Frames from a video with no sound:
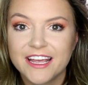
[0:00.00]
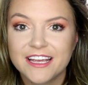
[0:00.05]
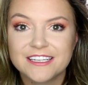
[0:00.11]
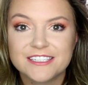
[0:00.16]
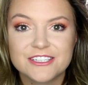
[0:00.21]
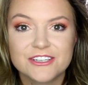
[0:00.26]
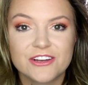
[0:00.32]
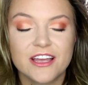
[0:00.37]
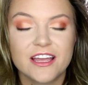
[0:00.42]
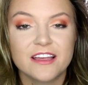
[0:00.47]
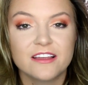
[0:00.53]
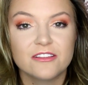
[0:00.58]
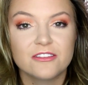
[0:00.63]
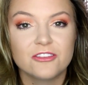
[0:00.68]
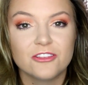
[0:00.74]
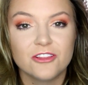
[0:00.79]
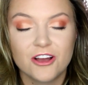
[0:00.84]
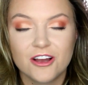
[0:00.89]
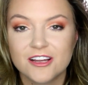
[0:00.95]
It took a
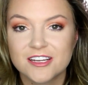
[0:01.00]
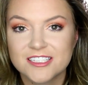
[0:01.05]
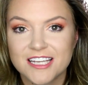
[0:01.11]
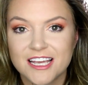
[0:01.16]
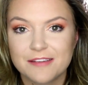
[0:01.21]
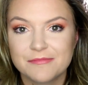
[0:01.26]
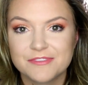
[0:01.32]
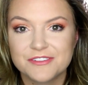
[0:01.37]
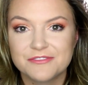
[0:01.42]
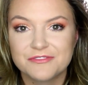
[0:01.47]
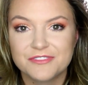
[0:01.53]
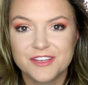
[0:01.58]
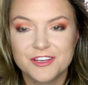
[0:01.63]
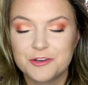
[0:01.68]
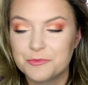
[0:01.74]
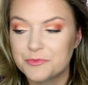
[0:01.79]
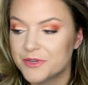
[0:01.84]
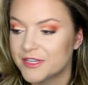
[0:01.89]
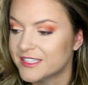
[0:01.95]
long time to
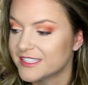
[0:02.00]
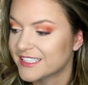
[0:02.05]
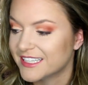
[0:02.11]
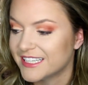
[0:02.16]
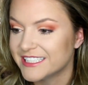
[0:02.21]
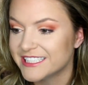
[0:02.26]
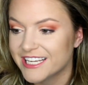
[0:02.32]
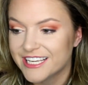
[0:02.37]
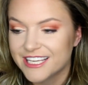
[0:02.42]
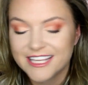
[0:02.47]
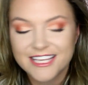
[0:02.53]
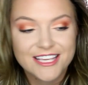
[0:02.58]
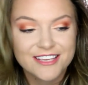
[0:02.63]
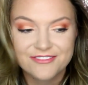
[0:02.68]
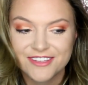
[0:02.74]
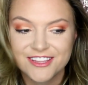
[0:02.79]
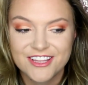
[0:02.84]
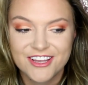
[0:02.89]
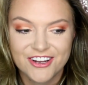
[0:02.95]
film. It's going to take
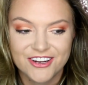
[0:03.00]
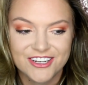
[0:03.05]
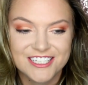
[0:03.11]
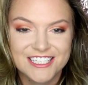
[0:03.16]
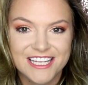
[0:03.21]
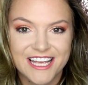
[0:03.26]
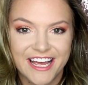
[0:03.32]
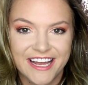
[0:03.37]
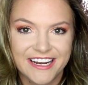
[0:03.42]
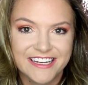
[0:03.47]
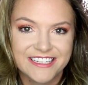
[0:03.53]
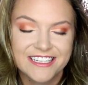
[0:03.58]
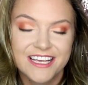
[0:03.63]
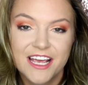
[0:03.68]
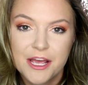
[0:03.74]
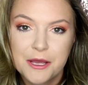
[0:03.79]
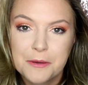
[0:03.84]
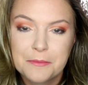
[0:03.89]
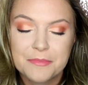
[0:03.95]
even longer to edit,
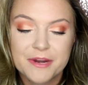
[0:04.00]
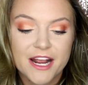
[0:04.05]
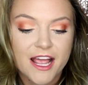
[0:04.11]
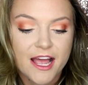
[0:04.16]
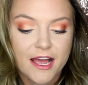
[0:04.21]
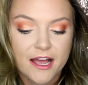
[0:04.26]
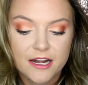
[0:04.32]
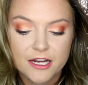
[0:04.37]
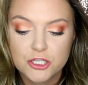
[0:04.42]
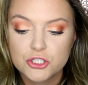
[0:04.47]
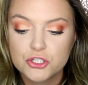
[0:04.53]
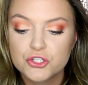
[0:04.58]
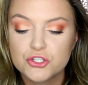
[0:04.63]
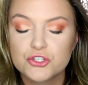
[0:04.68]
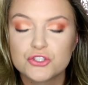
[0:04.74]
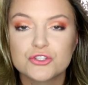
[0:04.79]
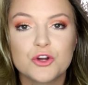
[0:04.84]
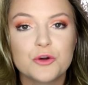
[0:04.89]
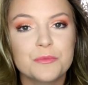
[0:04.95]
but I had
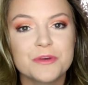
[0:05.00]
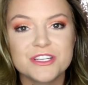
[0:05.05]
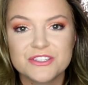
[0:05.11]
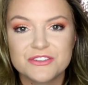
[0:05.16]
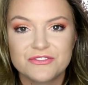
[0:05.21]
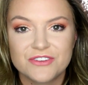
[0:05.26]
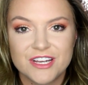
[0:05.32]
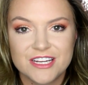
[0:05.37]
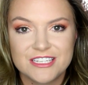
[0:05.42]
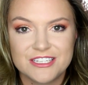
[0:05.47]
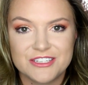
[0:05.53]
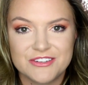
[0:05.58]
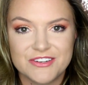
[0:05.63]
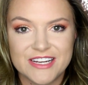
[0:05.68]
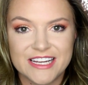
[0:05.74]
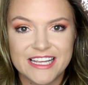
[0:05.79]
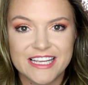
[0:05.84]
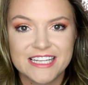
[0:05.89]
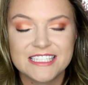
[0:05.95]
so much fun
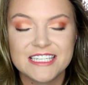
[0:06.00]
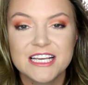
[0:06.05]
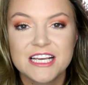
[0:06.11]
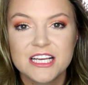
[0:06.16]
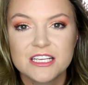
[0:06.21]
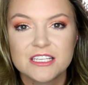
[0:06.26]
doing it.